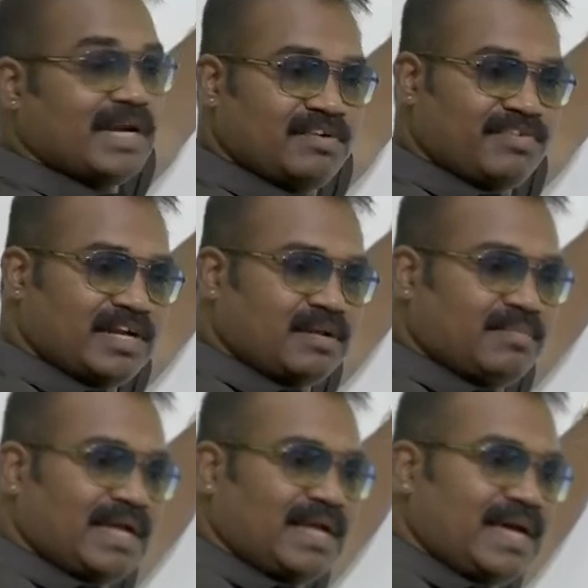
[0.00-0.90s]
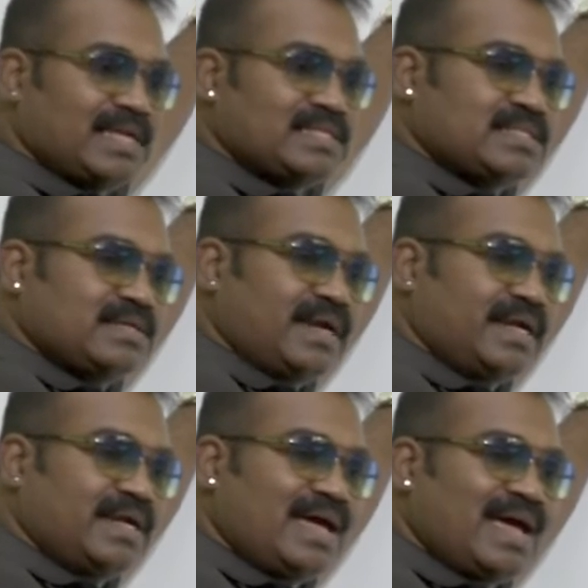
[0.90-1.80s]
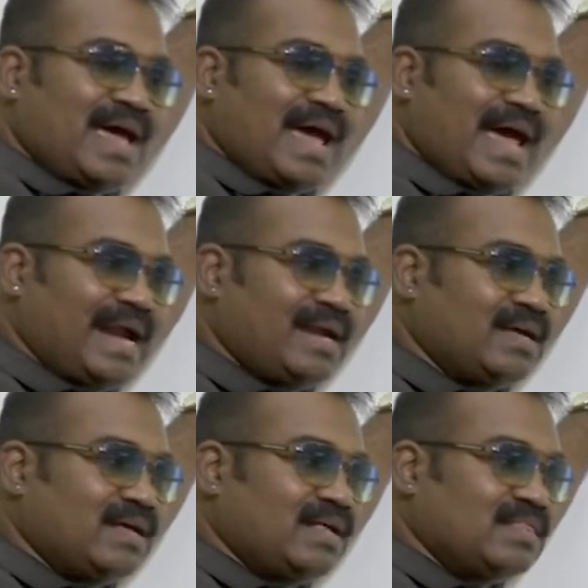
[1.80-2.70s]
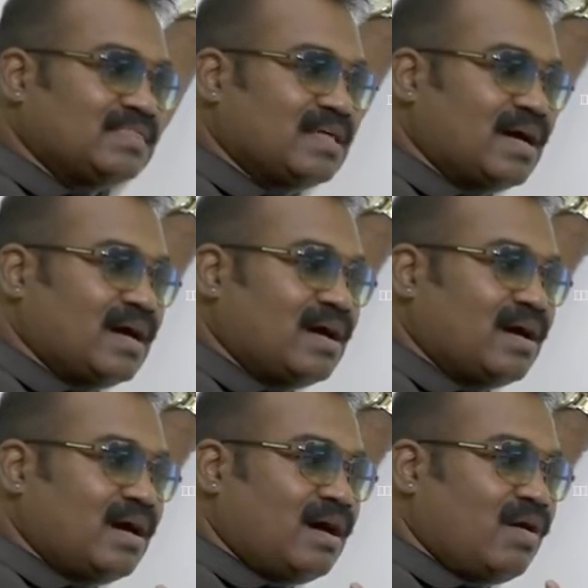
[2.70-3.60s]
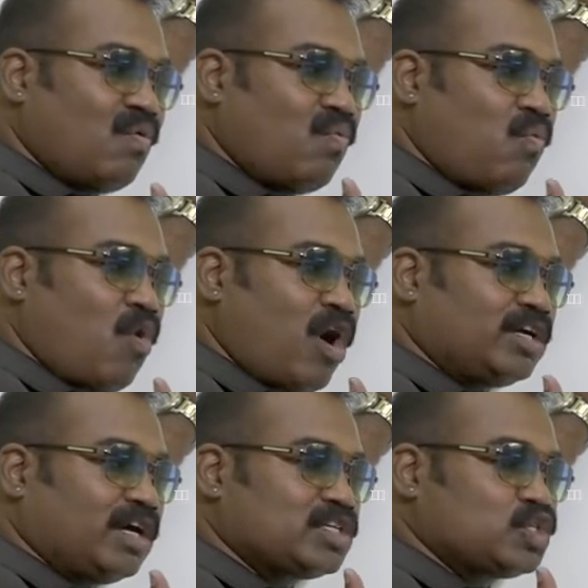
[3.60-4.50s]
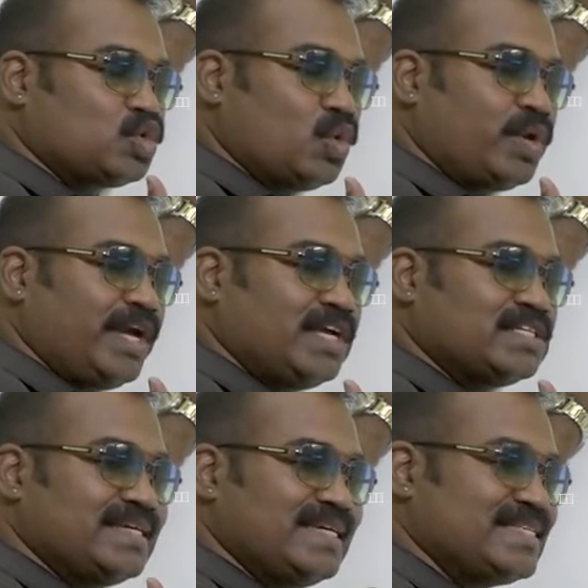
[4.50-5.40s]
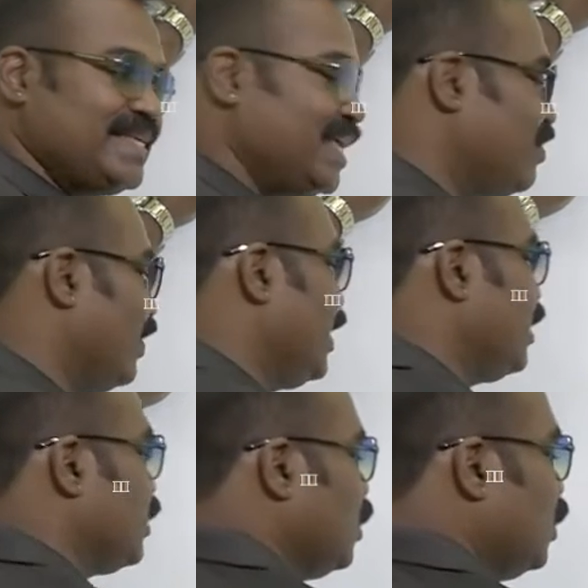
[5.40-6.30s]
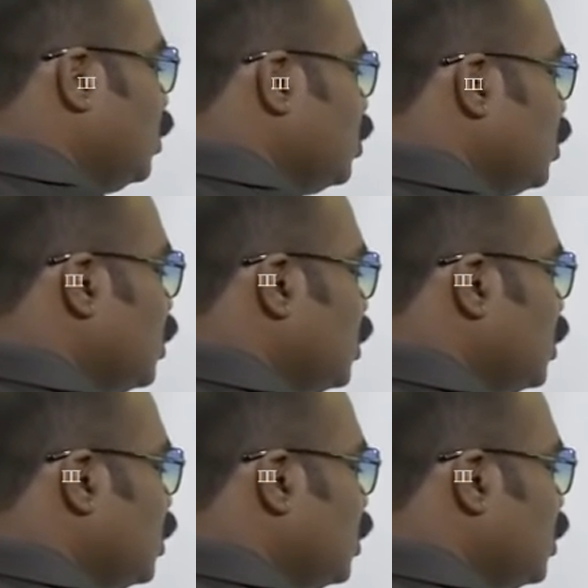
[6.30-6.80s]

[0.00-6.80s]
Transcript: identified in Himalayas, right, and the water storage is equivalent to